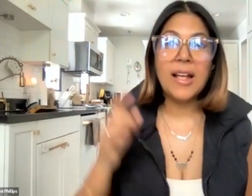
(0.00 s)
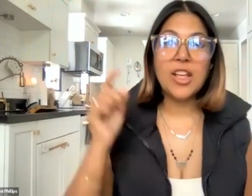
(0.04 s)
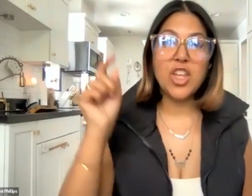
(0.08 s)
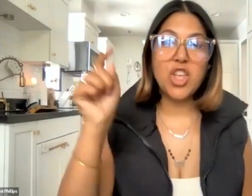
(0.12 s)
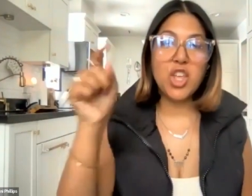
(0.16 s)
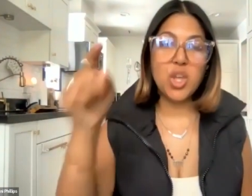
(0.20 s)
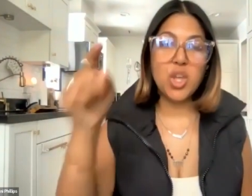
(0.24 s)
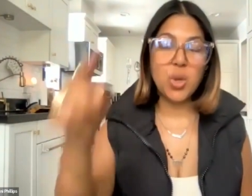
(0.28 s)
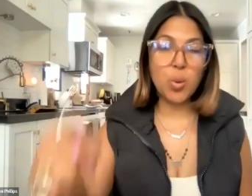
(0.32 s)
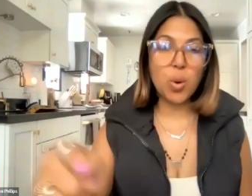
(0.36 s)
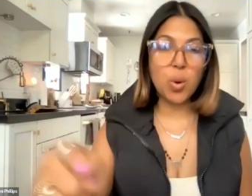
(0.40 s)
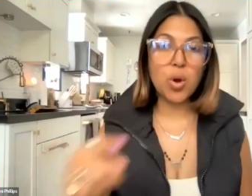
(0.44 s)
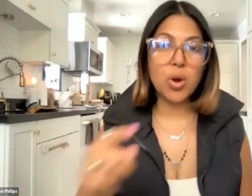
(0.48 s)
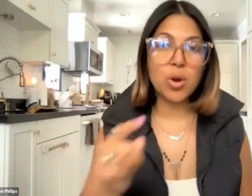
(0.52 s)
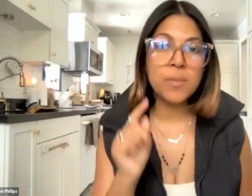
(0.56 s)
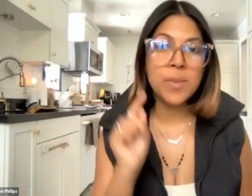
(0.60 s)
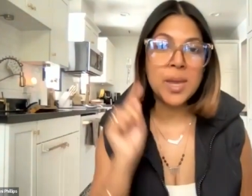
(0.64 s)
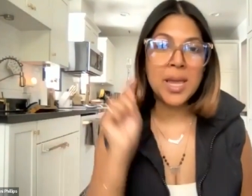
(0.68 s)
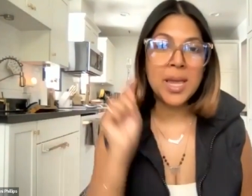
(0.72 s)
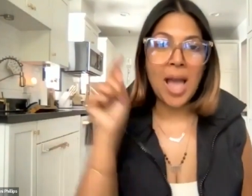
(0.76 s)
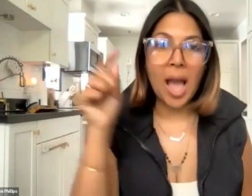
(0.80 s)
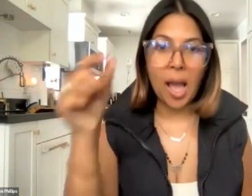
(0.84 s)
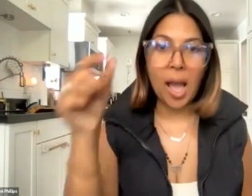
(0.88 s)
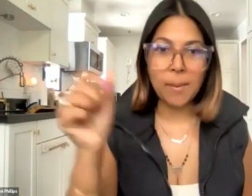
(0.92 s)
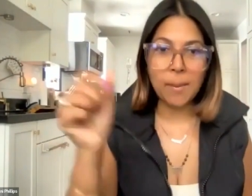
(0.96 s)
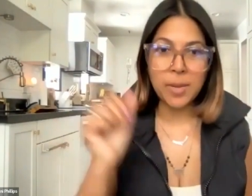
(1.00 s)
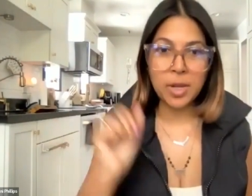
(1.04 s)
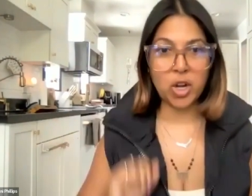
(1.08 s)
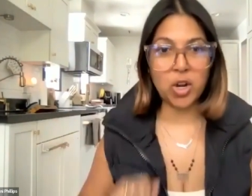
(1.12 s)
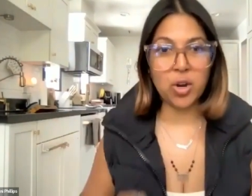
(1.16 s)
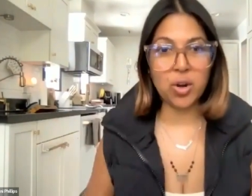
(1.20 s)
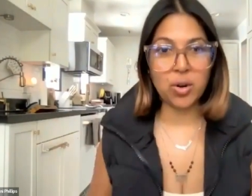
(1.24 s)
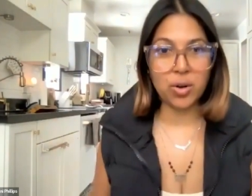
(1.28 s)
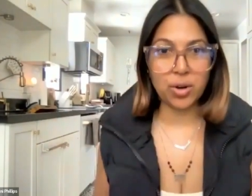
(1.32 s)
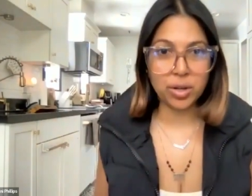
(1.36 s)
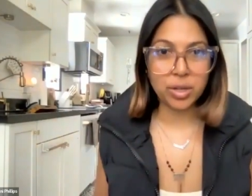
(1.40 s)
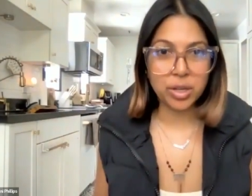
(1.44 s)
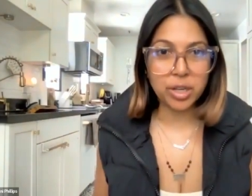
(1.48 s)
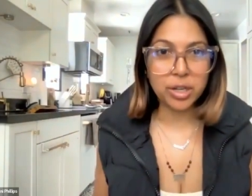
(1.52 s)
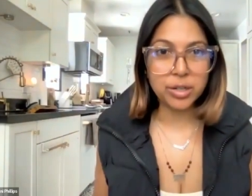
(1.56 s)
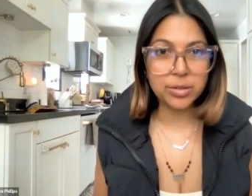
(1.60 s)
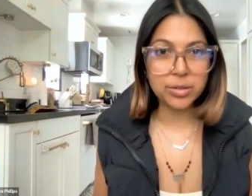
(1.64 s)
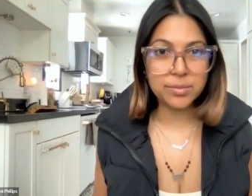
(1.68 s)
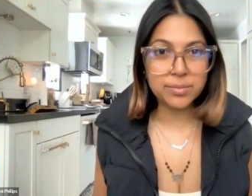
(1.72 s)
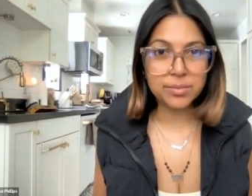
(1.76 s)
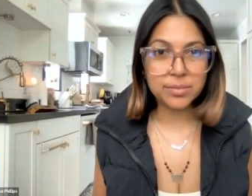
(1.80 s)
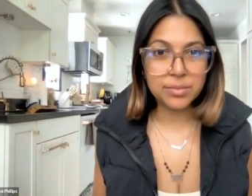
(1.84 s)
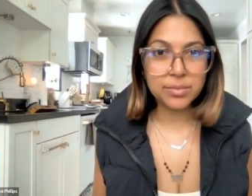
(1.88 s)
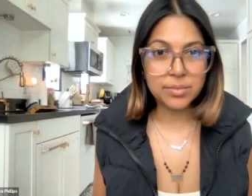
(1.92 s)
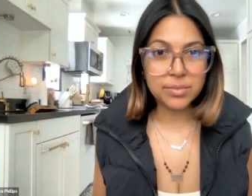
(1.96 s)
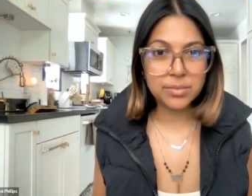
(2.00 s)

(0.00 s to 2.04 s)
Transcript: you hurt me i'm going to hurt you